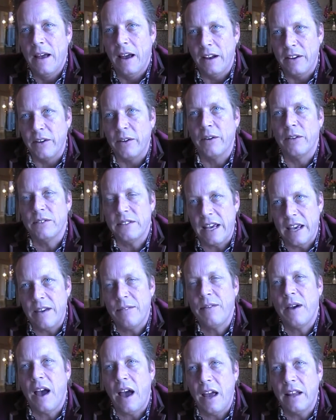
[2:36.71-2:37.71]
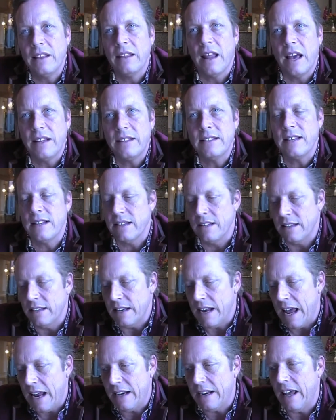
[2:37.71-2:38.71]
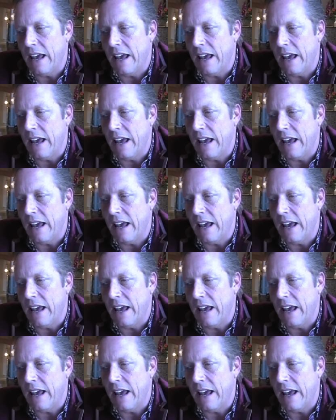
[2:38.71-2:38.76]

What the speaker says: And you go, Dave, I'd like to net